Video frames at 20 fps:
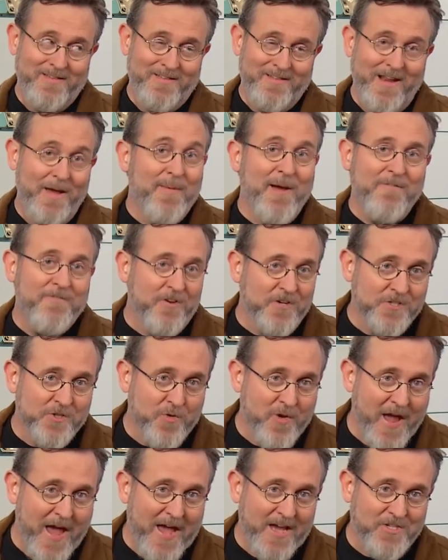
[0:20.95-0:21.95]
Now my first
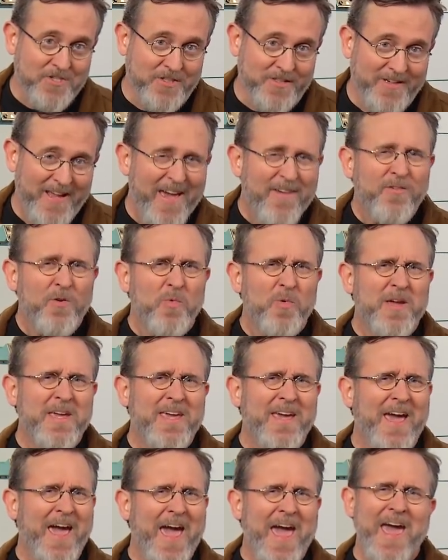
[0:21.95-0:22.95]
reaction, haven't we
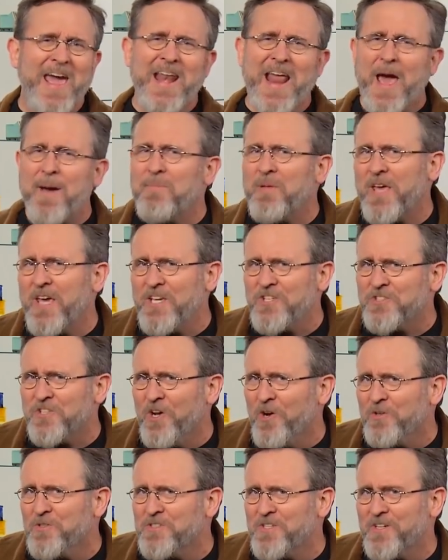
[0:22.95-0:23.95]
had application
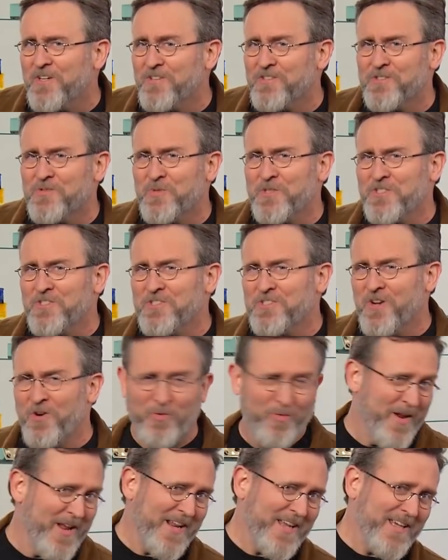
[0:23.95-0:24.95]
hosting on switches
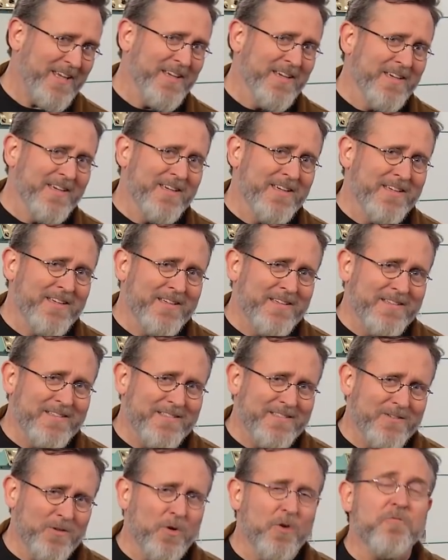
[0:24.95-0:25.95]
already?
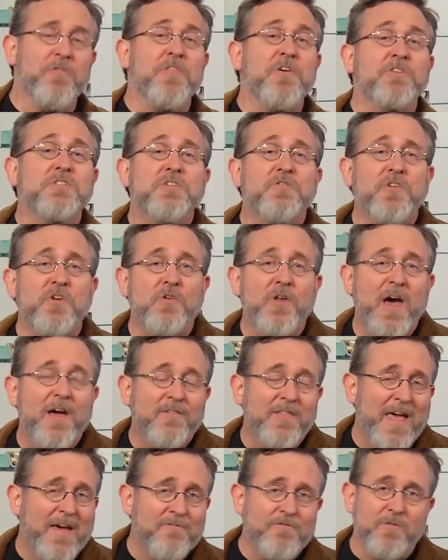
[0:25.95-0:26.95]
Or for those of you
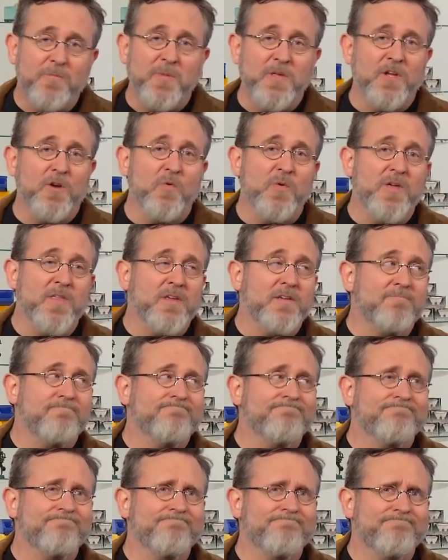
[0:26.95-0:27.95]
not that familiar with it,
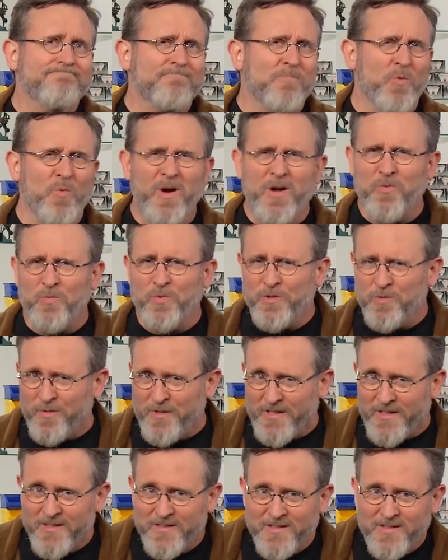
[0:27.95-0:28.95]
why would
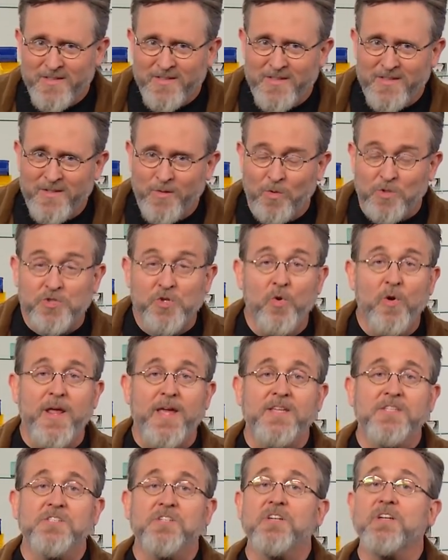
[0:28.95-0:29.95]
we? Well, short
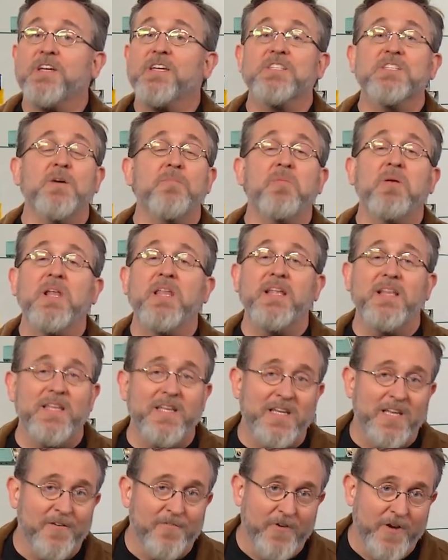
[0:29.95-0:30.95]
answer, it's completely
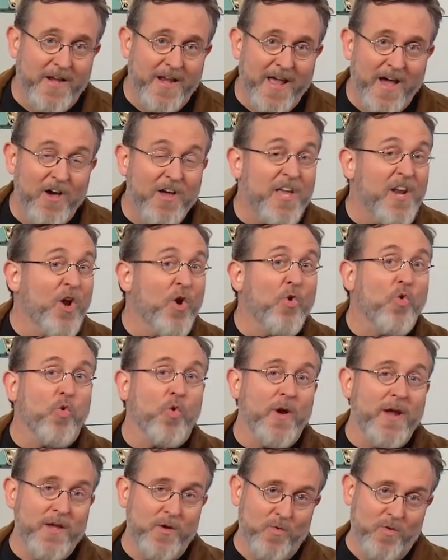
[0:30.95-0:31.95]
different now in a
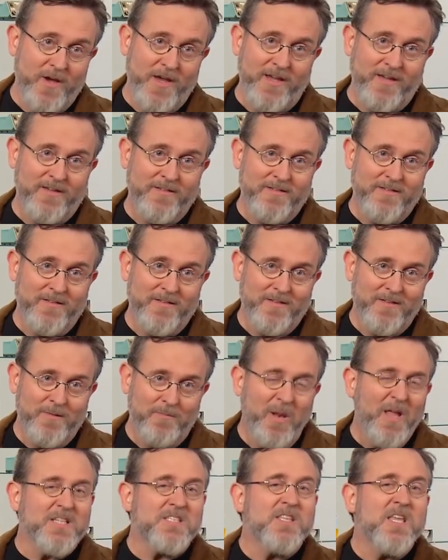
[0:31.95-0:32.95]
great way.
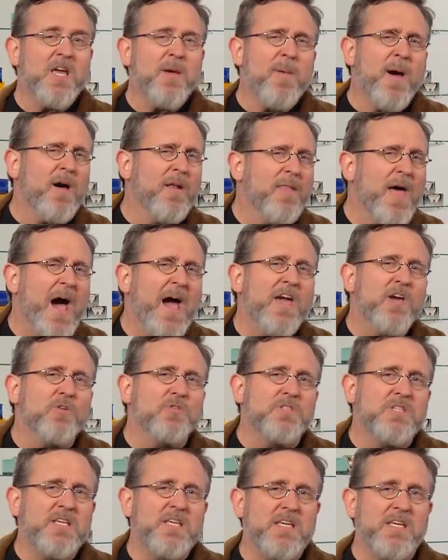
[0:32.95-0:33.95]
Plus, think about
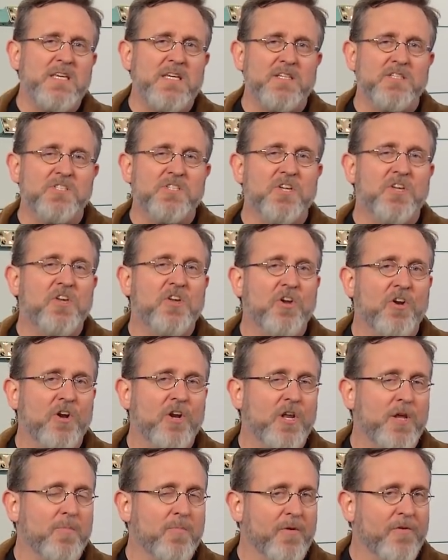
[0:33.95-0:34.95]
IoT,
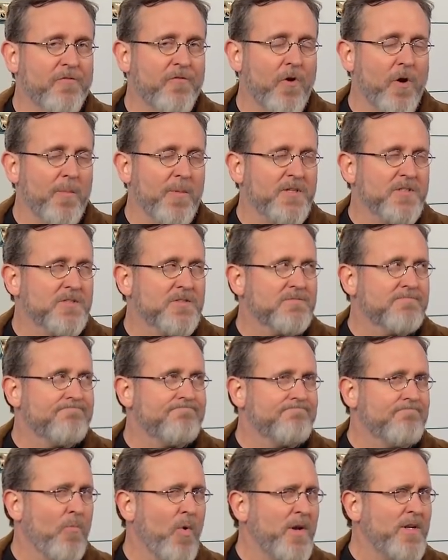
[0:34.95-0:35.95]
security, performance.
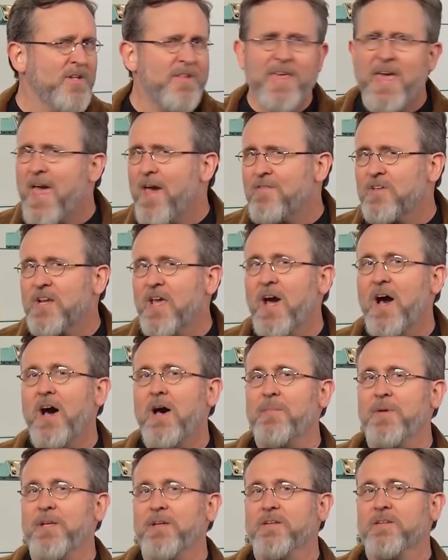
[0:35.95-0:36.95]
What do they have in
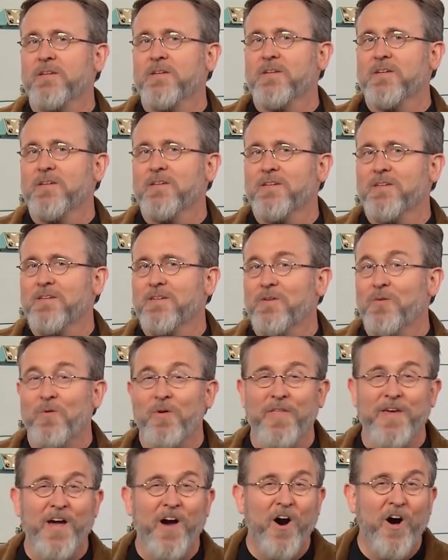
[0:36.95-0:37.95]
common?
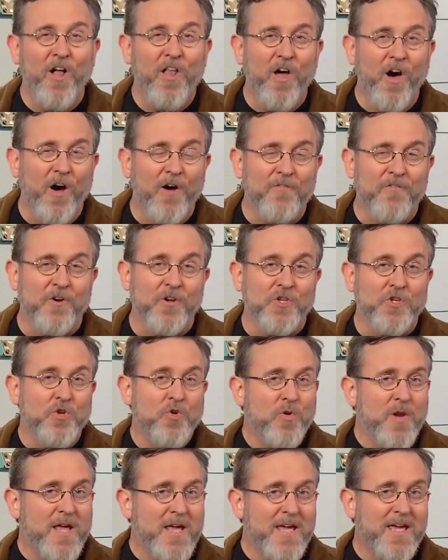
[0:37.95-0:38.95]
Well, they all offer
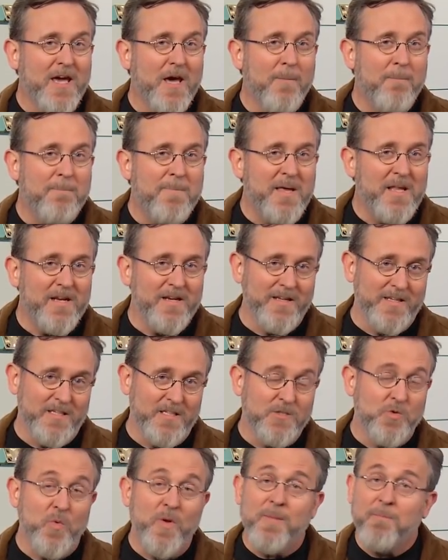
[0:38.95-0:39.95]
unique
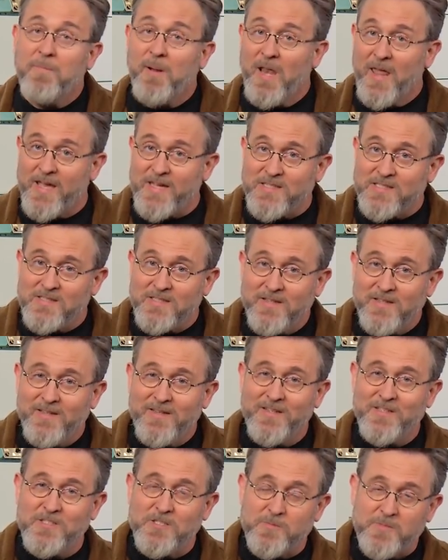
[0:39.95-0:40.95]
abilities when placed
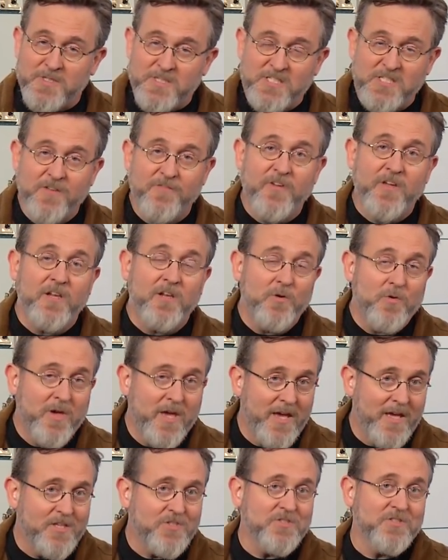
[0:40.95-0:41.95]
in specific
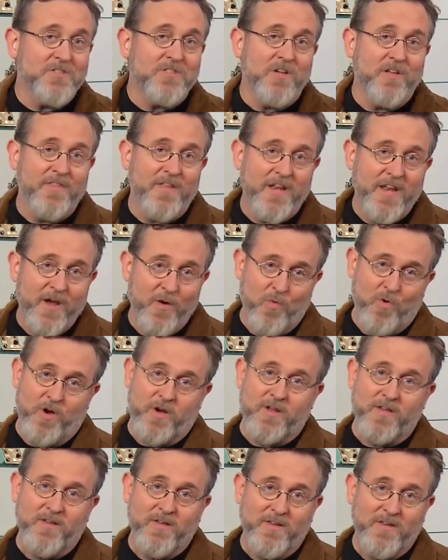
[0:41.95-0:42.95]
locations on the
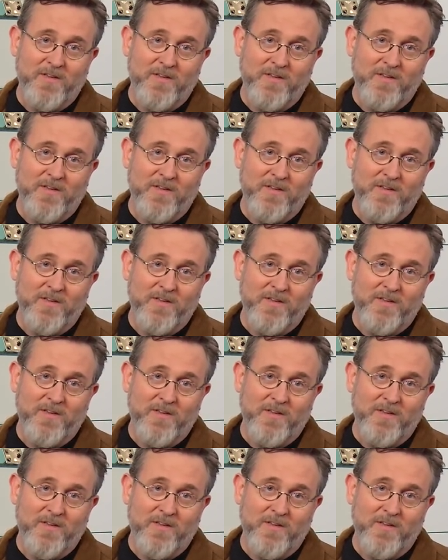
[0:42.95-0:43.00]
network.